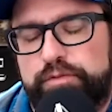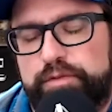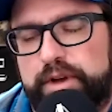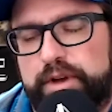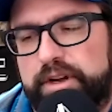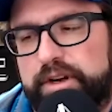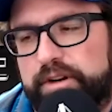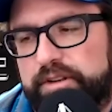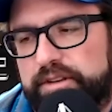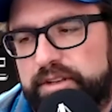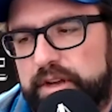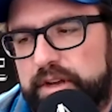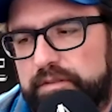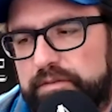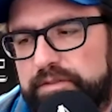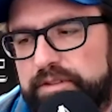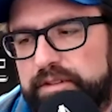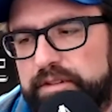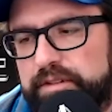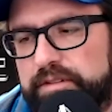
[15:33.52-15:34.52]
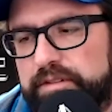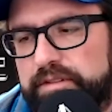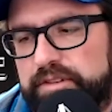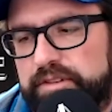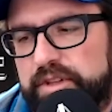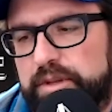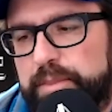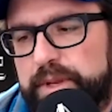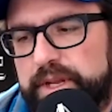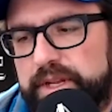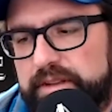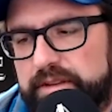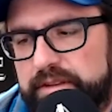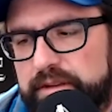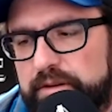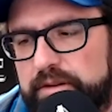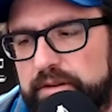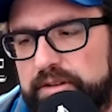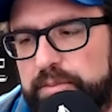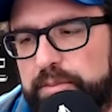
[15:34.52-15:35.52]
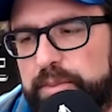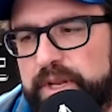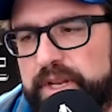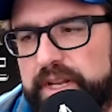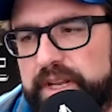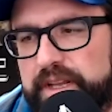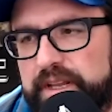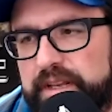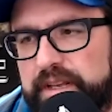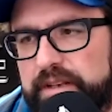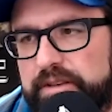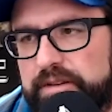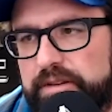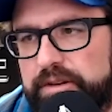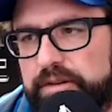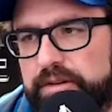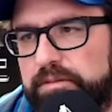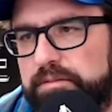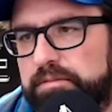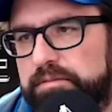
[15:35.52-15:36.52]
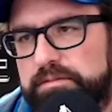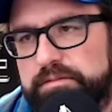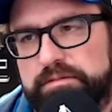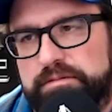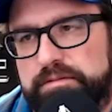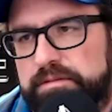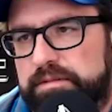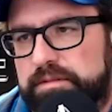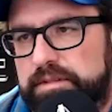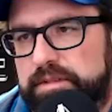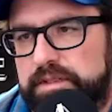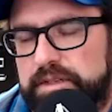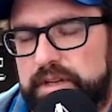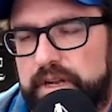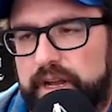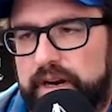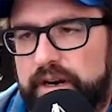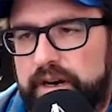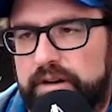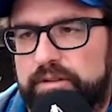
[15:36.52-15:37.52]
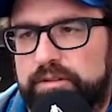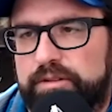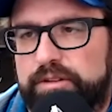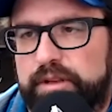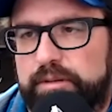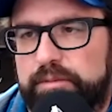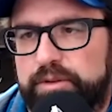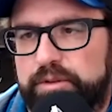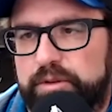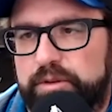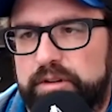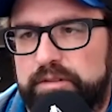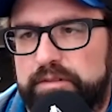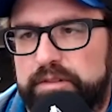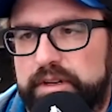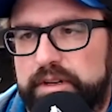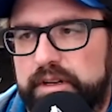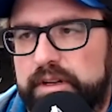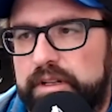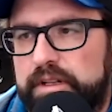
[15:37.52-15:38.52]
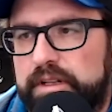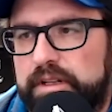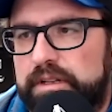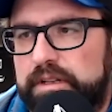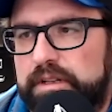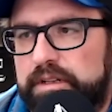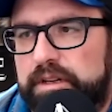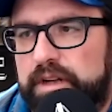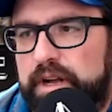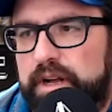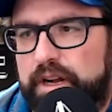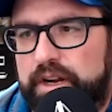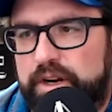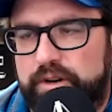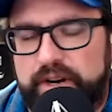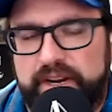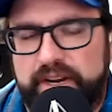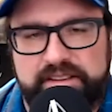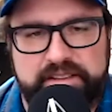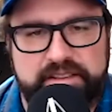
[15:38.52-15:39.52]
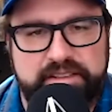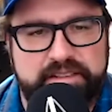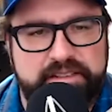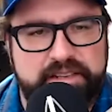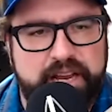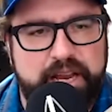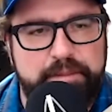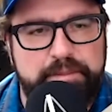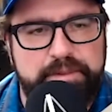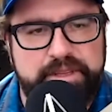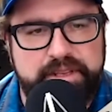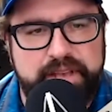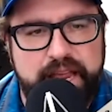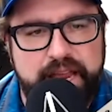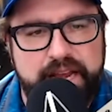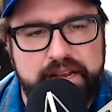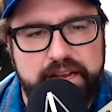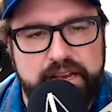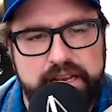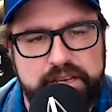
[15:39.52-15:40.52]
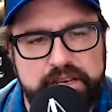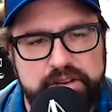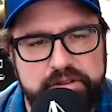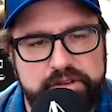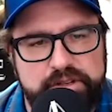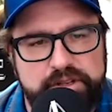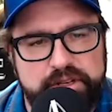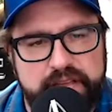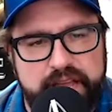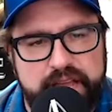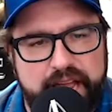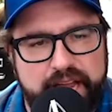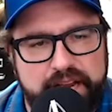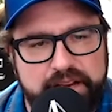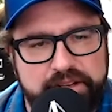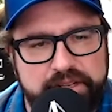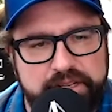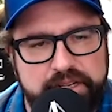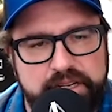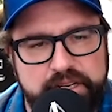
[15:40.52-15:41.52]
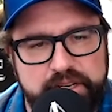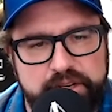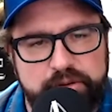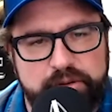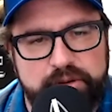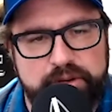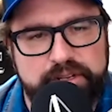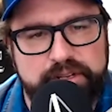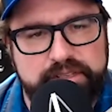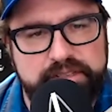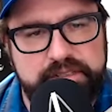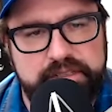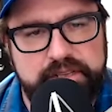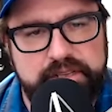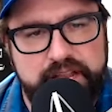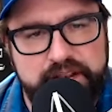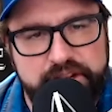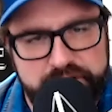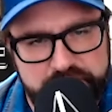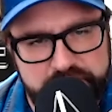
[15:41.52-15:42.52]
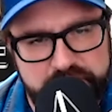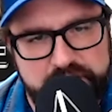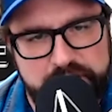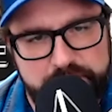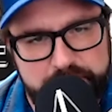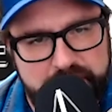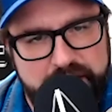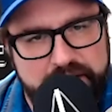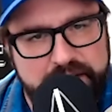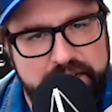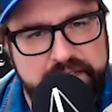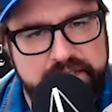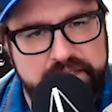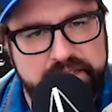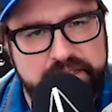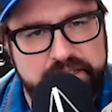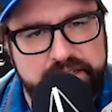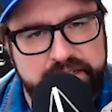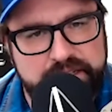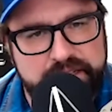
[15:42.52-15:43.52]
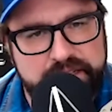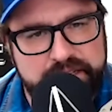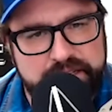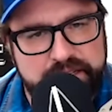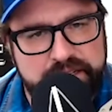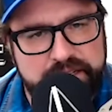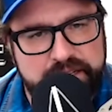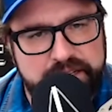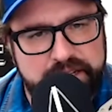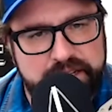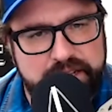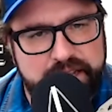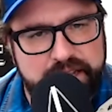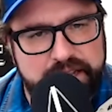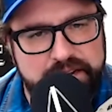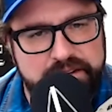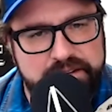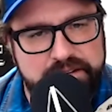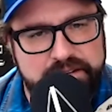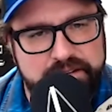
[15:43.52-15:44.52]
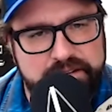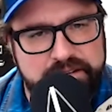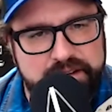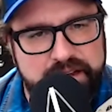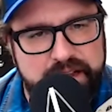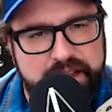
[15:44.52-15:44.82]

you felt yourself slipping so to speak into I don't know, some sort of a, a crisis type state and you took action and you were intentional about it. Yeah. And